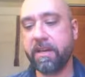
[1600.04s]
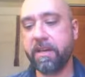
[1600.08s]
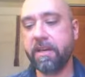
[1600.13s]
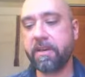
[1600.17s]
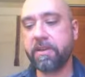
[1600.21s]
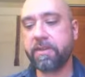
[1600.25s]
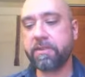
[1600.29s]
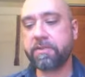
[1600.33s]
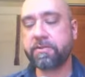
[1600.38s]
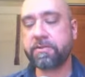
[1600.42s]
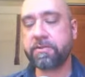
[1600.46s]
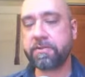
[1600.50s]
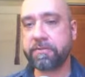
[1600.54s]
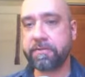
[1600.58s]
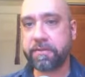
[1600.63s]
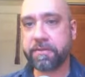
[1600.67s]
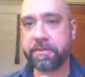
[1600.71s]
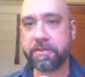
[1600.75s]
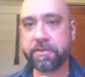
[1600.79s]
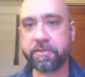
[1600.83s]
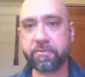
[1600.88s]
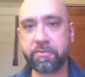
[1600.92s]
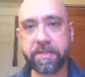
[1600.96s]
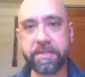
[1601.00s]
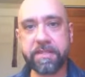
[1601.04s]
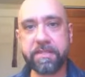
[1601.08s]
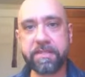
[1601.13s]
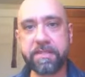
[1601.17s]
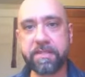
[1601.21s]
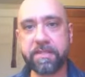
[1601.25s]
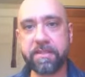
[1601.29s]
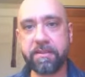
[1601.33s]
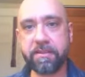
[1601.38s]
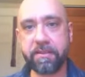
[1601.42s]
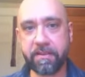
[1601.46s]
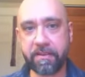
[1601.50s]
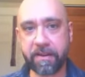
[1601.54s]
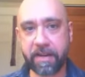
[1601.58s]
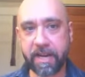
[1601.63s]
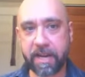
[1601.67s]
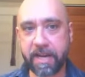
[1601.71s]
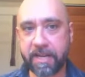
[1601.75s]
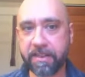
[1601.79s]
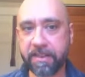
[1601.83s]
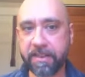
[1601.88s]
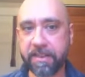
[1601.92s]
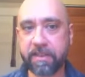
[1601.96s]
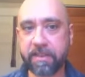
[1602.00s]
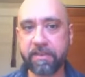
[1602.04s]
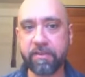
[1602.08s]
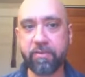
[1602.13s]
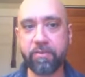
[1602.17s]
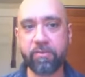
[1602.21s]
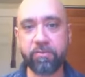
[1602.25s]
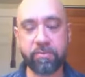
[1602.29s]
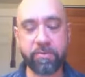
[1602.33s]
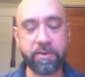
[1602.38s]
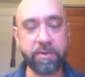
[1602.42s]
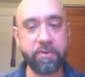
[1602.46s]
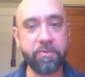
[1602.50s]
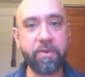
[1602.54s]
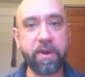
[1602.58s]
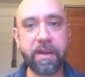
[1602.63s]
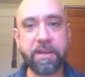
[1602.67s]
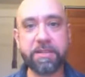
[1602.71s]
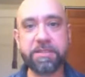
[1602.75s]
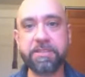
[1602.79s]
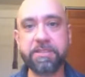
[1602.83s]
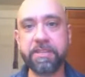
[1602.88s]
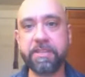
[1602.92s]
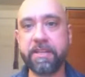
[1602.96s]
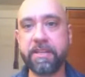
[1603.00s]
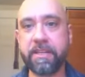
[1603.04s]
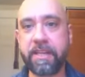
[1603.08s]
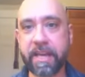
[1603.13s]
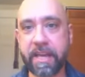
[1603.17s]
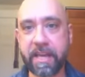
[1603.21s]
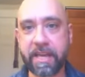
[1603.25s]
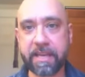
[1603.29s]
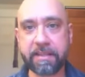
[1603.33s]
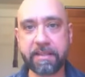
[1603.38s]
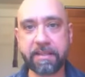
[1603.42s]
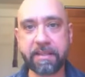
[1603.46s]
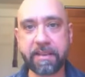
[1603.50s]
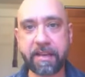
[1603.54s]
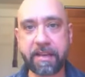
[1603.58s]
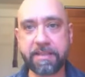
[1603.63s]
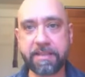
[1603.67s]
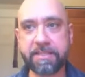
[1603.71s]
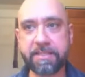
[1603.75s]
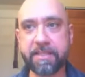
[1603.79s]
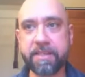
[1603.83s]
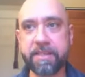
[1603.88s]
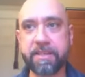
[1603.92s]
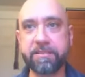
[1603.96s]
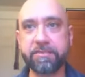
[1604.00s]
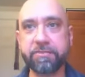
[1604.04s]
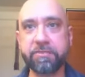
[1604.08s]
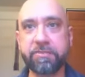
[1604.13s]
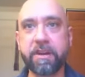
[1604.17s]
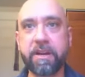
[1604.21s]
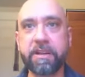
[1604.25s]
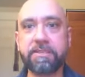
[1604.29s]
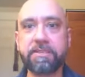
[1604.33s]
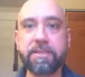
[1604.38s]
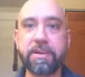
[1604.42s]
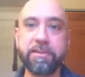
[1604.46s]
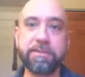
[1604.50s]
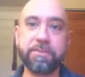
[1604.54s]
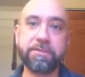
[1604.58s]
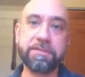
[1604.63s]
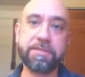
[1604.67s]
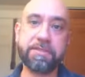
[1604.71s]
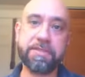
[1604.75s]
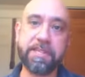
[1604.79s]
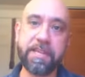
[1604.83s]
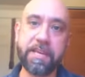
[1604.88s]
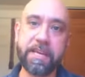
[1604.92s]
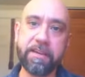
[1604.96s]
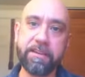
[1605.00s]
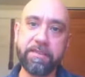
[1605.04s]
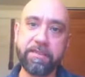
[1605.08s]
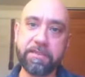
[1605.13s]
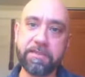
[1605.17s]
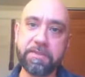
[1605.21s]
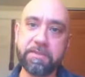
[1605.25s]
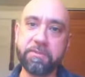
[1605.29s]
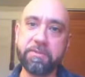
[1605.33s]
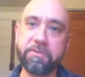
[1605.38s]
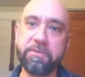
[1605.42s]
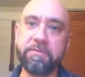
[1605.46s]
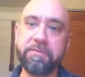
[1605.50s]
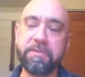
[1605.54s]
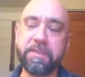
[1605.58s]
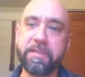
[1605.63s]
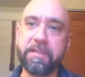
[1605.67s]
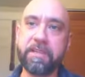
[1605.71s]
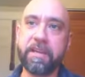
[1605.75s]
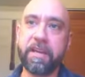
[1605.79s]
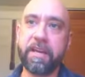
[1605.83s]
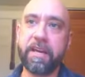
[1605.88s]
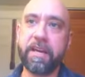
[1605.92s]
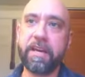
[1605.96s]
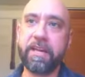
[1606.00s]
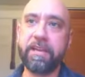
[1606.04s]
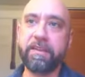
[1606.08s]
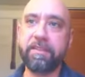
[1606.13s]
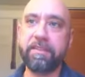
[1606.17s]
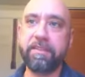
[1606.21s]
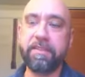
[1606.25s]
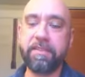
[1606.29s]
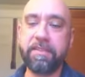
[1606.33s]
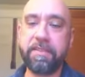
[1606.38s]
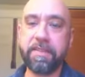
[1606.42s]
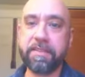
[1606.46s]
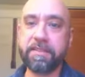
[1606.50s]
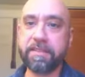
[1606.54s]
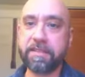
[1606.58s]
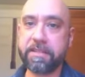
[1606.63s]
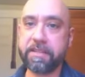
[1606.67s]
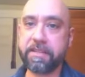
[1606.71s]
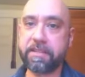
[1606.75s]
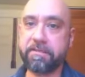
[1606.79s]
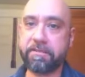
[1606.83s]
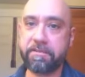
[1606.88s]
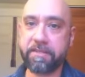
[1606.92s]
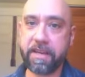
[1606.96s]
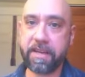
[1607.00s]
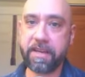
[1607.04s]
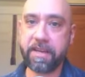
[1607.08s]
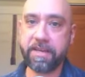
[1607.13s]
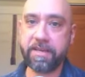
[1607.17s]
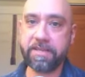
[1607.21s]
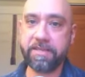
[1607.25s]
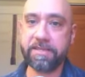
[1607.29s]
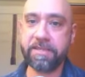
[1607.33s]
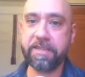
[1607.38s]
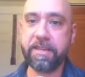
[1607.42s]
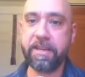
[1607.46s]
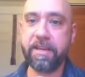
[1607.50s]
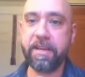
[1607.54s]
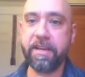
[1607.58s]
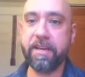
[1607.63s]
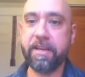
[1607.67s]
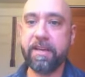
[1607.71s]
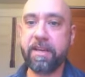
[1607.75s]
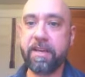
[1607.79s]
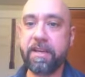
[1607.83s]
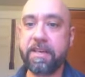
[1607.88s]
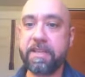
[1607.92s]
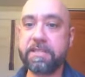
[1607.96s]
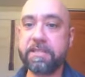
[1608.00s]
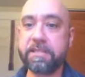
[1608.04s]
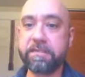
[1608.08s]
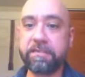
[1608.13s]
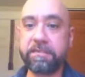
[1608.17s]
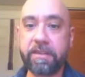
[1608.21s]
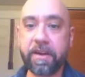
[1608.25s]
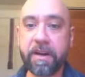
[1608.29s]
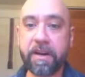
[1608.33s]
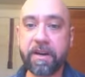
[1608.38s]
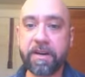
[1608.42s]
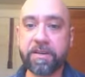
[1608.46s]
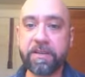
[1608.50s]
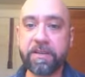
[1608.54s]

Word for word: So, for this reason, I think rewatching and analyzing and trying to understand this movie and the things it conveys is fun,